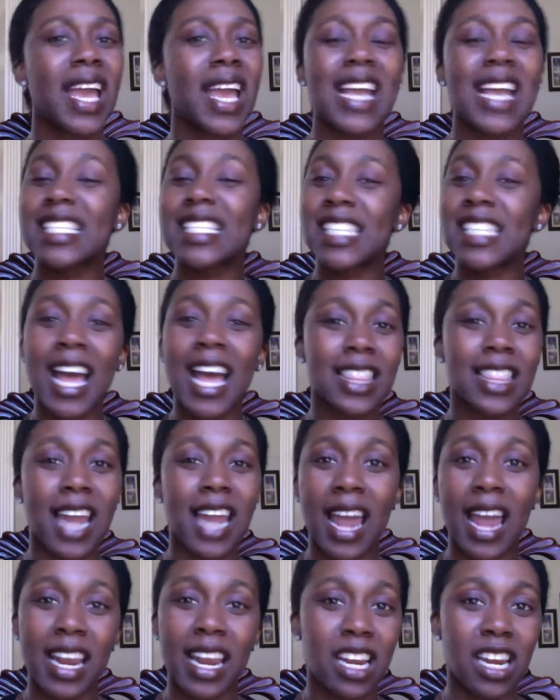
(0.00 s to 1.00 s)
It's not that
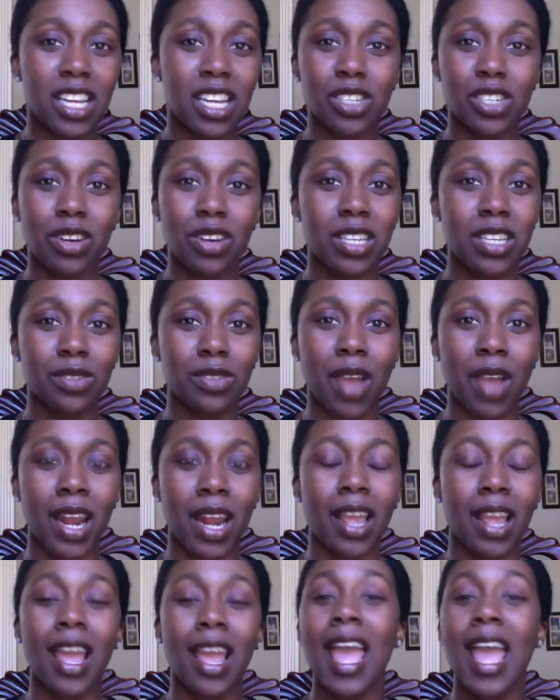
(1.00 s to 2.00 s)
I didn't enjoy his
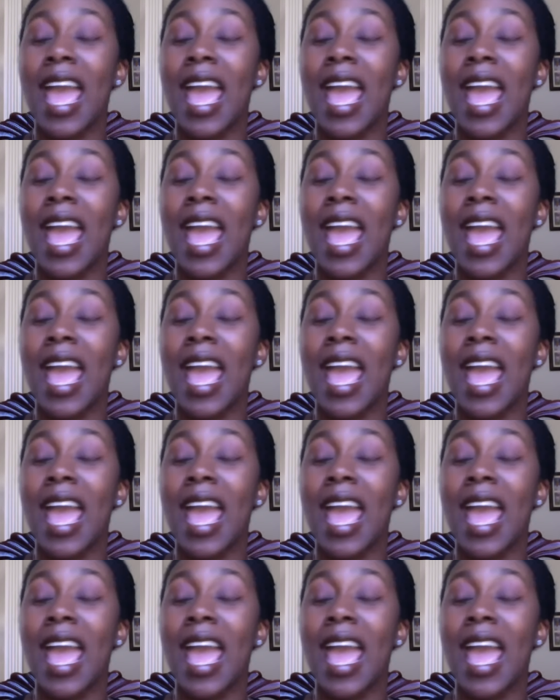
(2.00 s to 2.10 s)
writing.